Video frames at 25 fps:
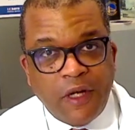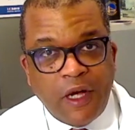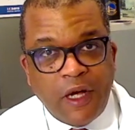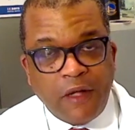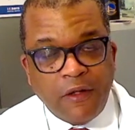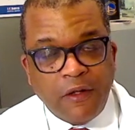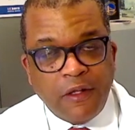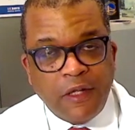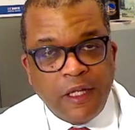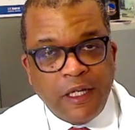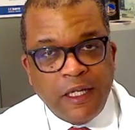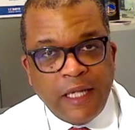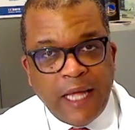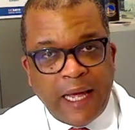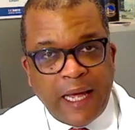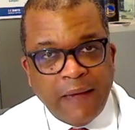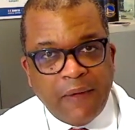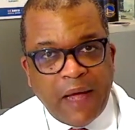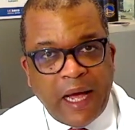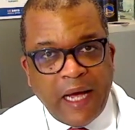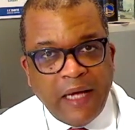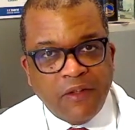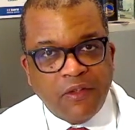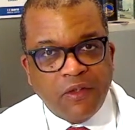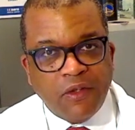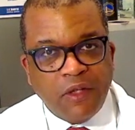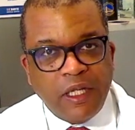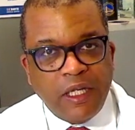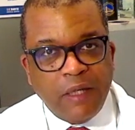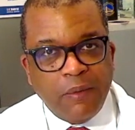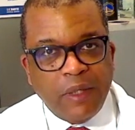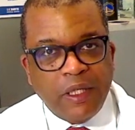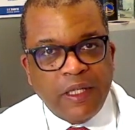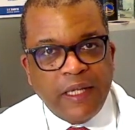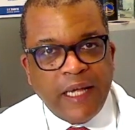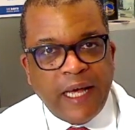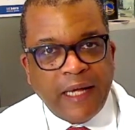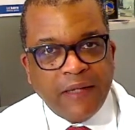other than that isolated
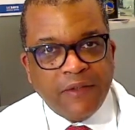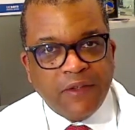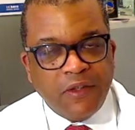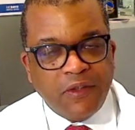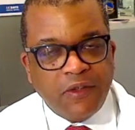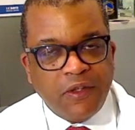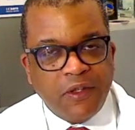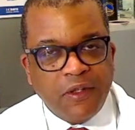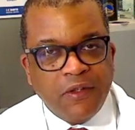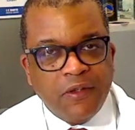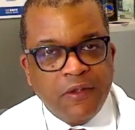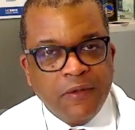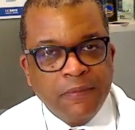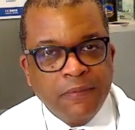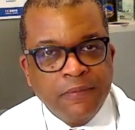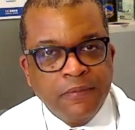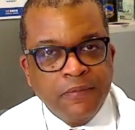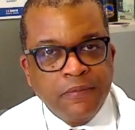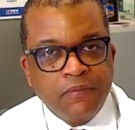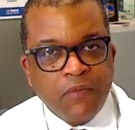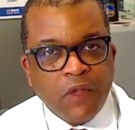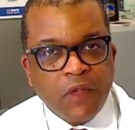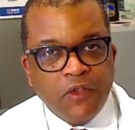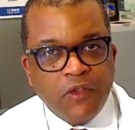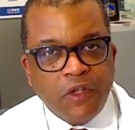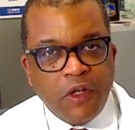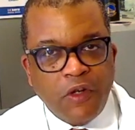metastasis, so